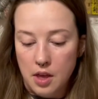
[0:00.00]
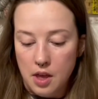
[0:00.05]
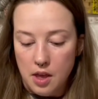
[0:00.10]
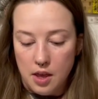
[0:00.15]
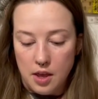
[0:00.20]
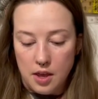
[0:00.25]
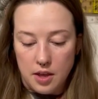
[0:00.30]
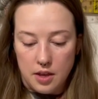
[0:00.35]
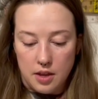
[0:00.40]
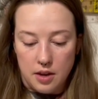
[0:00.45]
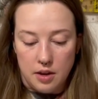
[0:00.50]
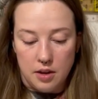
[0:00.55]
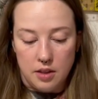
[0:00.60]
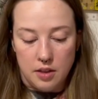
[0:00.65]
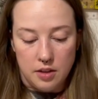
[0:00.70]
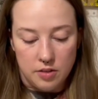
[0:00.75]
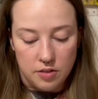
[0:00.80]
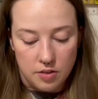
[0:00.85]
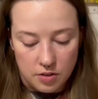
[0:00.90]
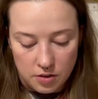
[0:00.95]
And
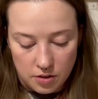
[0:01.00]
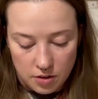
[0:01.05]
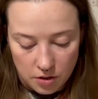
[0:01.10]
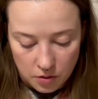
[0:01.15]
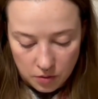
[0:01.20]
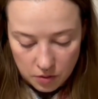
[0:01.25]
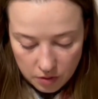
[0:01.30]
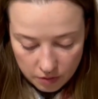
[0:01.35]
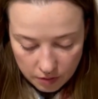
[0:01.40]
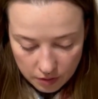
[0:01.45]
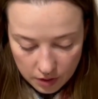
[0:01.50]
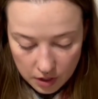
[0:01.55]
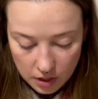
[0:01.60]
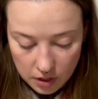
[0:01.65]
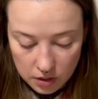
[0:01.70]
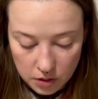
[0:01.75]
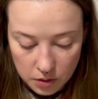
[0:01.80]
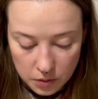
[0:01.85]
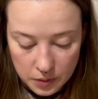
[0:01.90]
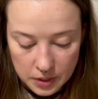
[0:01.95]
these are 2 different
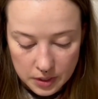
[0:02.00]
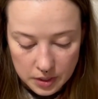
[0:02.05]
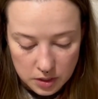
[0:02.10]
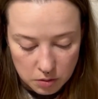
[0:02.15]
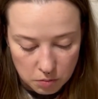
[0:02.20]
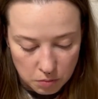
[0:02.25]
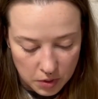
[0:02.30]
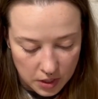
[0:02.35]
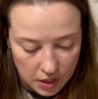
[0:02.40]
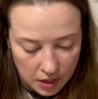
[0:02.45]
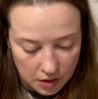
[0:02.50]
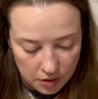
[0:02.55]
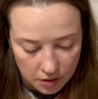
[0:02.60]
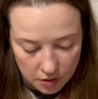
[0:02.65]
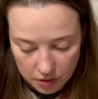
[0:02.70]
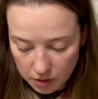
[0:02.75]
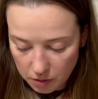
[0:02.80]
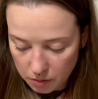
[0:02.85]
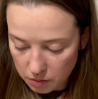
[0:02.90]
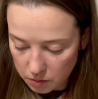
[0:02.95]
colorways, but I thought
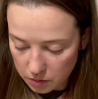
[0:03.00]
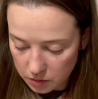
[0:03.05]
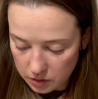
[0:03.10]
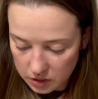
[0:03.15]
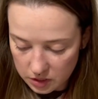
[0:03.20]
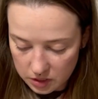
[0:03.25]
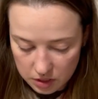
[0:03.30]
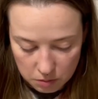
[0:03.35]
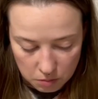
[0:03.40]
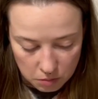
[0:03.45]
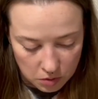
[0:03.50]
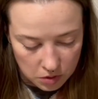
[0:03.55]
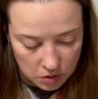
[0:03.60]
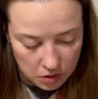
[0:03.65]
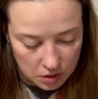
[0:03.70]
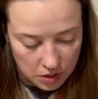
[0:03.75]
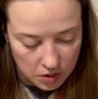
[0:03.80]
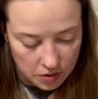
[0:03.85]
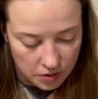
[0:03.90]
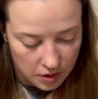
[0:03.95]
they were really similar
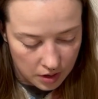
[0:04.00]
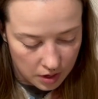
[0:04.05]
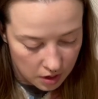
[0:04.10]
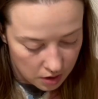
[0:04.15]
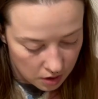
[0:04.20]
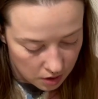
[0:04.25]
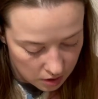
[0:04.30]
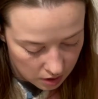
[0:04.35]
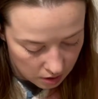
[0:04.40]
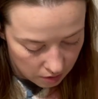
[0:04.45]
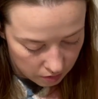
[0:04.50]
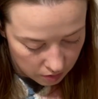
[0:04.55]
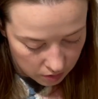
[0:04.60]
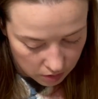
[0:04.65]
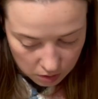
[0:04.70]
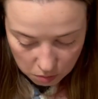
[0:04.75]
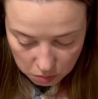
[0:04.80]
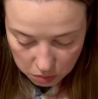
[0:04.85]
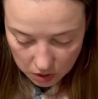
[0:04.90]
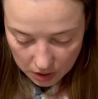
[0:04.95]
and that I could definitely
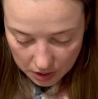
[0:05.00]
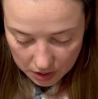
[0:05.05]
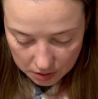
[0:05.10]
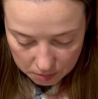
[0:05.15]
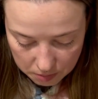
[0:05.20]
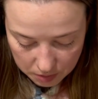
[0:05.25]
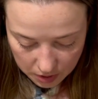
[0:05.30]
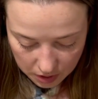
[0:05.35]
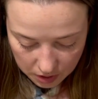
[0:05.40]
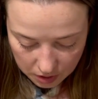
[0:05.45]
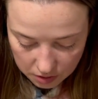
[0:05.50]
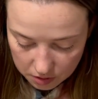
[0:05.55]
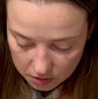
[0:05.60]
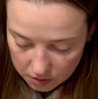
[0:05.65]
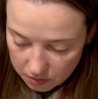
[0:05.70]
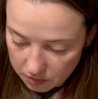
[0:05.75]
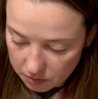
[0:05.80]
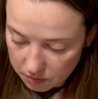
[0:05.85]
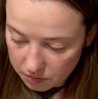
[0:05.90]
apply them together.